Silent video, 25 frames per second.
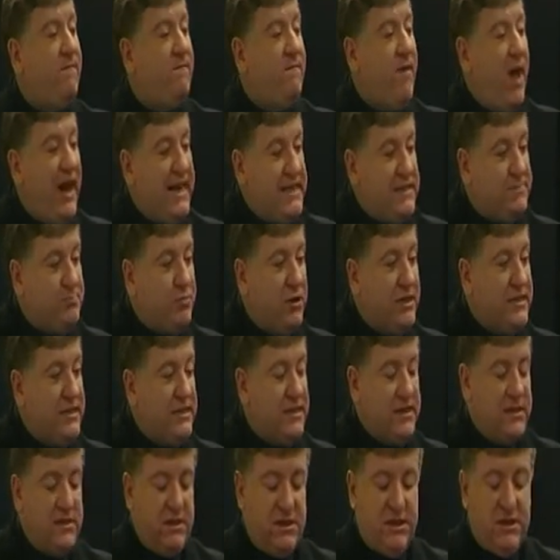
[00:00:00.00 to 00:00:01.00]
vice
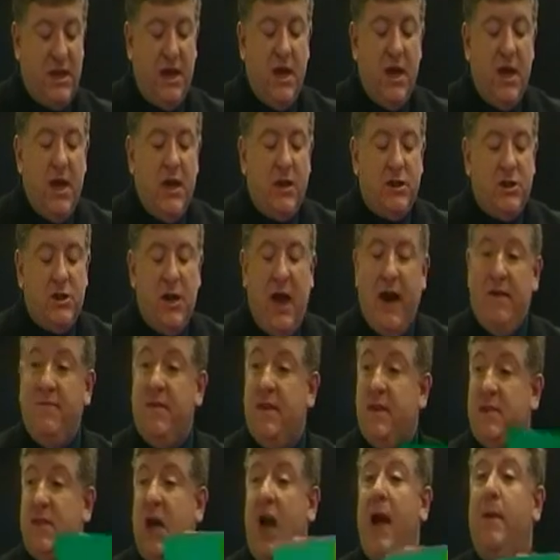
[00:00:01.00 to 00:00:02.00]
president to
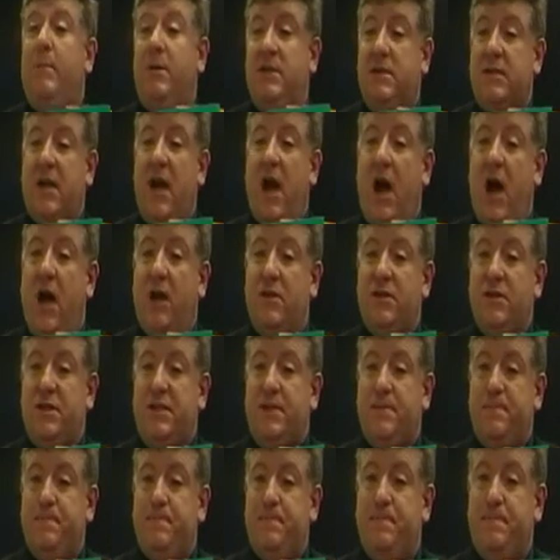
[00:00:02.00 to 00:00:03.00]
have the timers
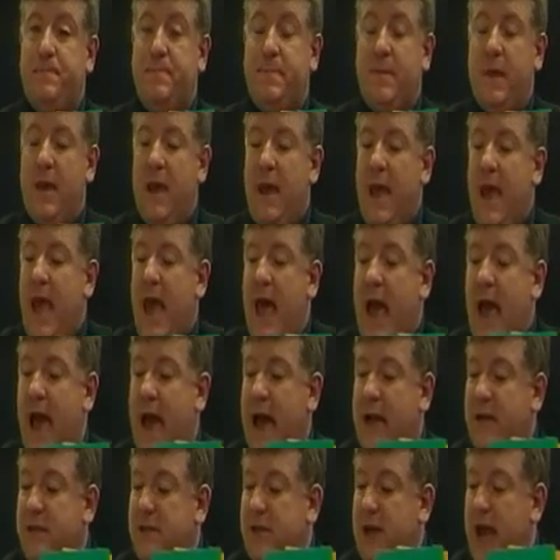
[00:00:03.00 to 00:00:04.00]
cards
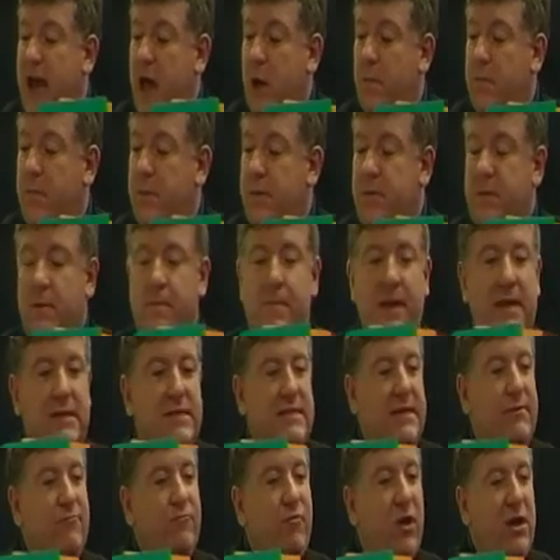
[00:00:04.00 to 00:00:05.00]
and to help the
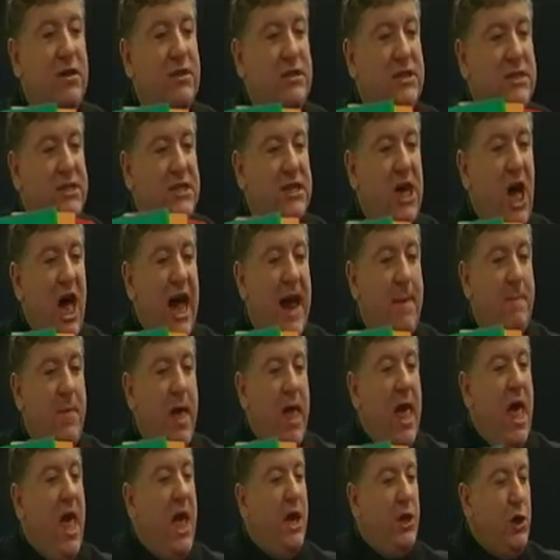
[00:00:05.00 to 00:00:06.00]
meeting run to time.